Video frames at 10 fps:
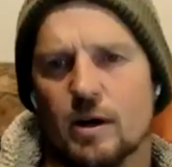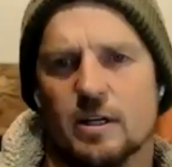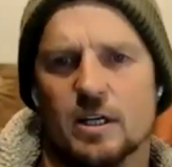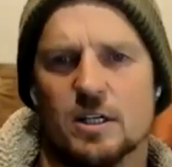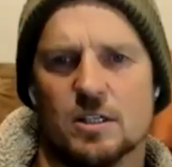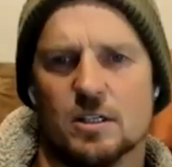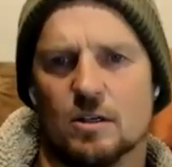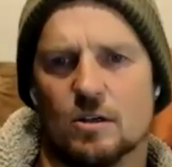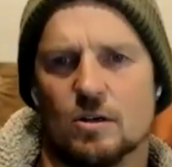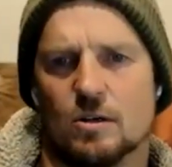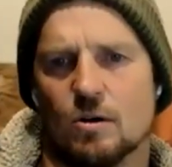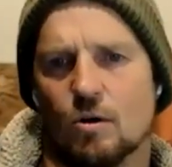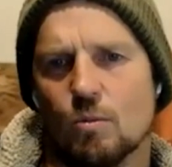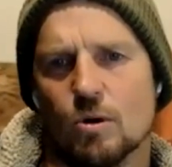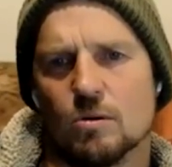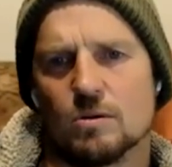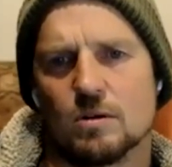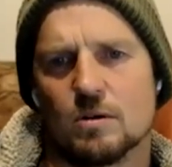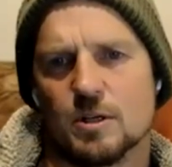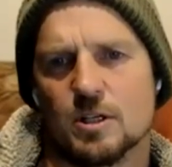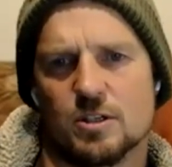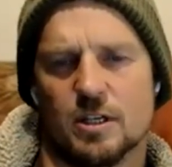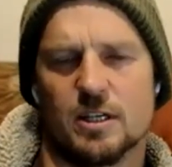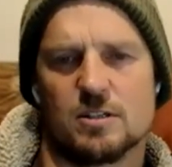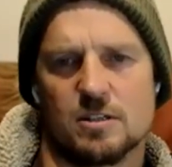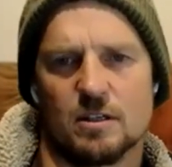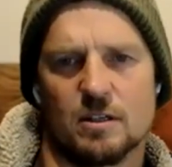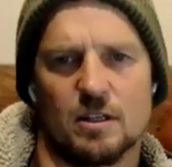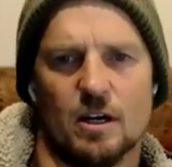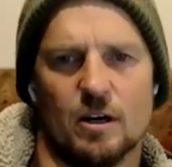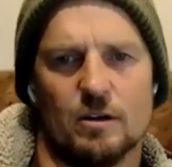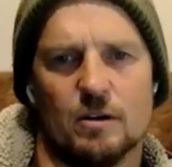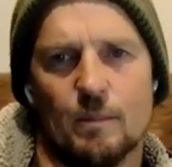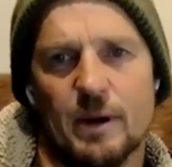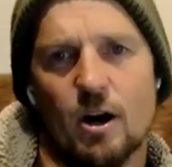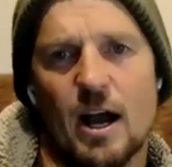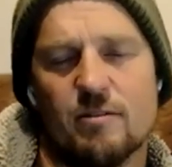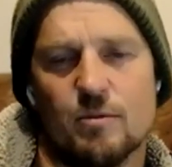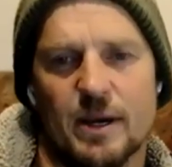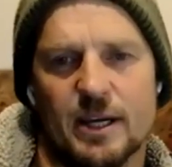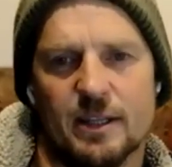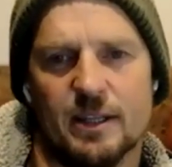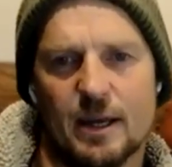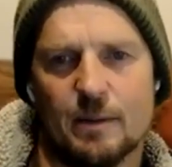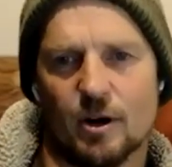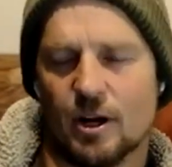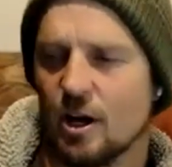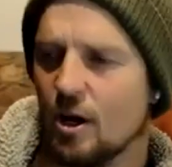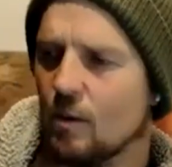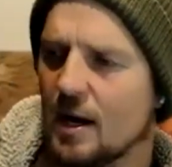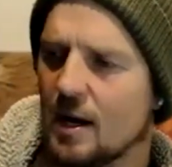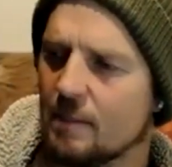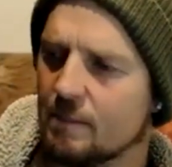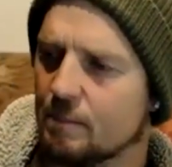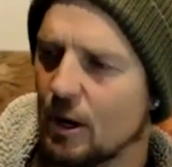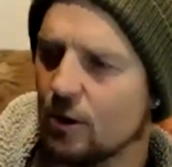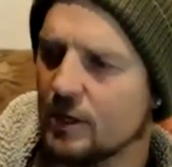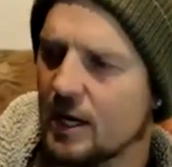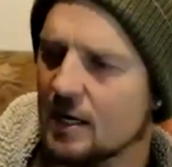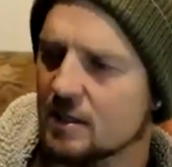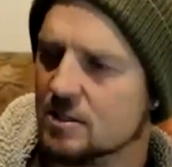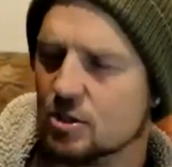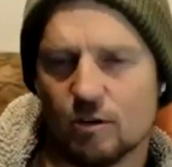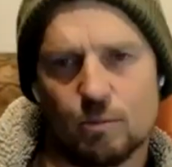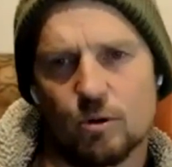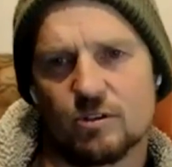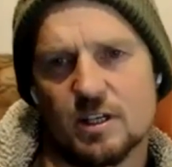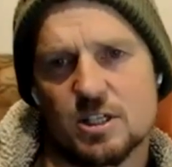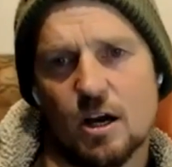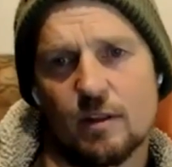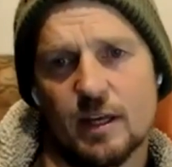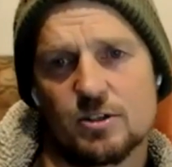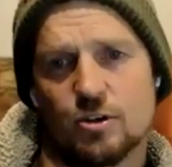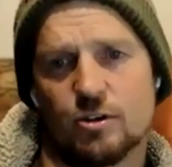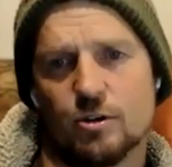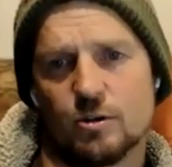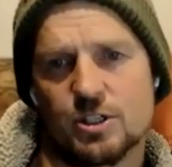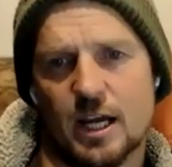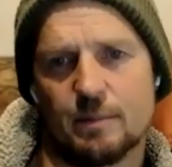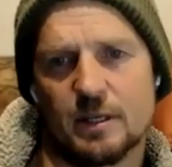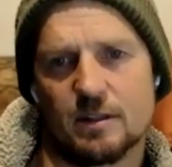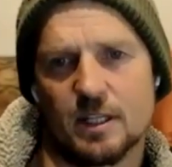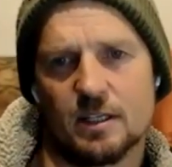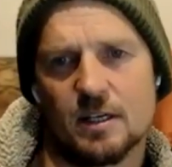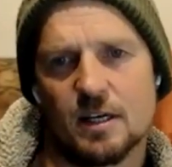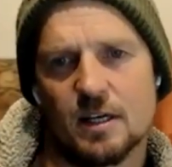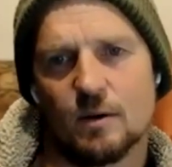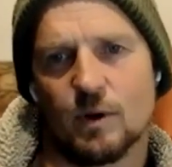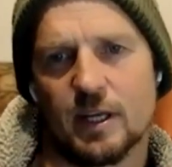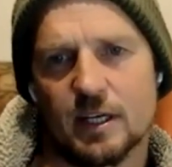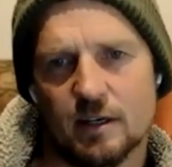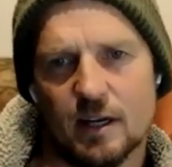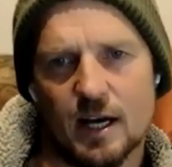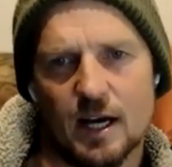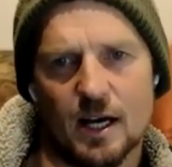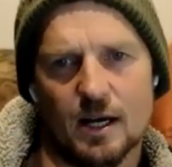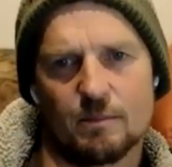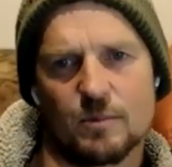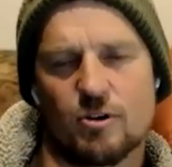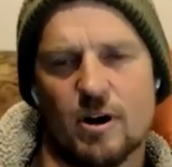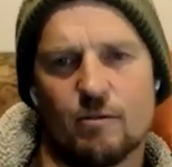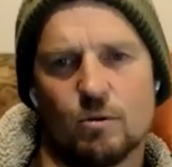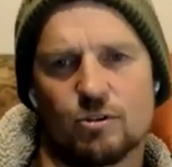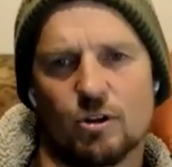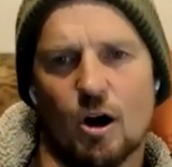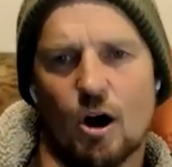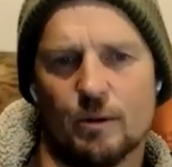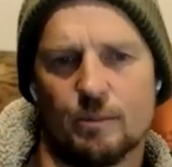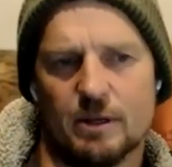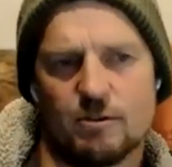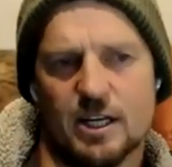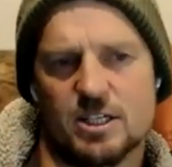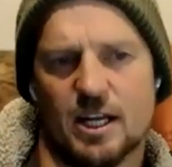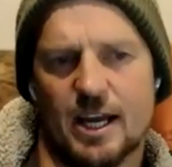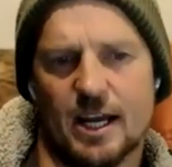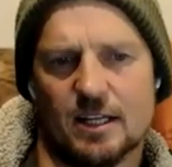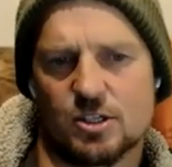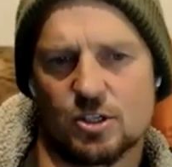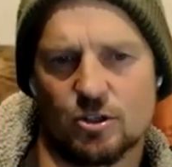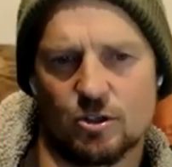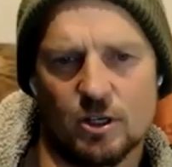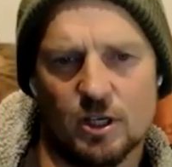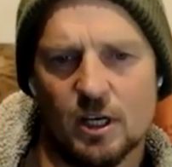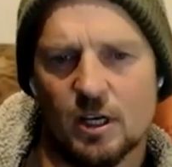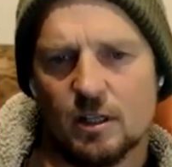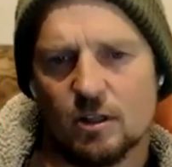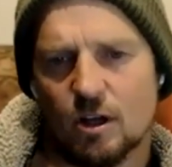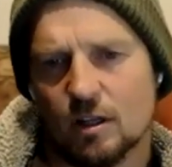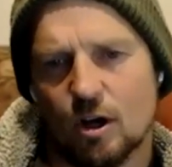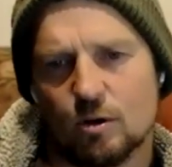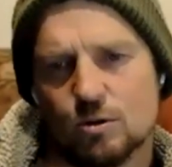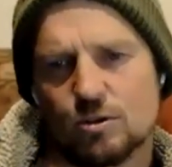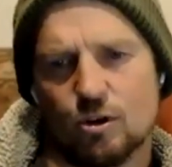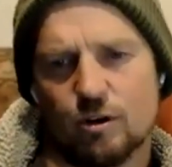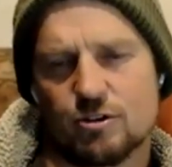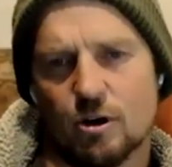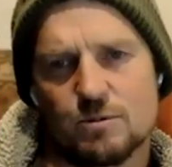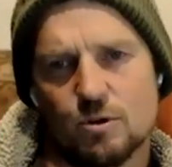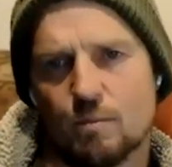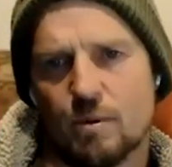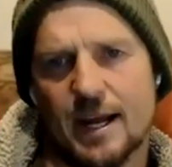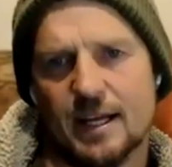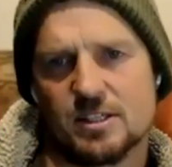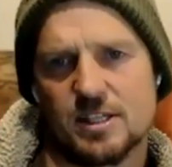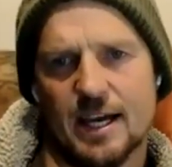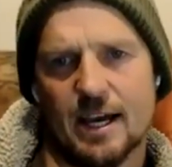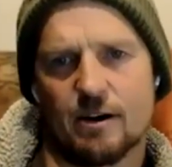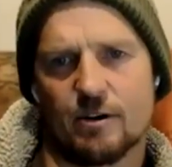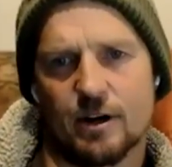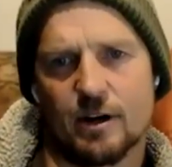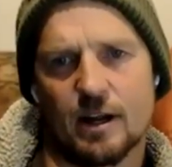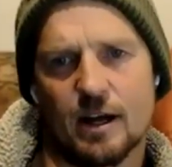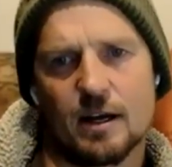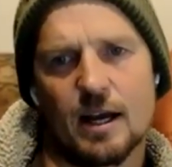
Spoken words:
where he is in Cornwall, because it is, I haven't been there, but I know Bo Young Surfboards, he's going there soon to do a shaping thing when he can travel. So I'd be reaching out to like local surf shops or brands there and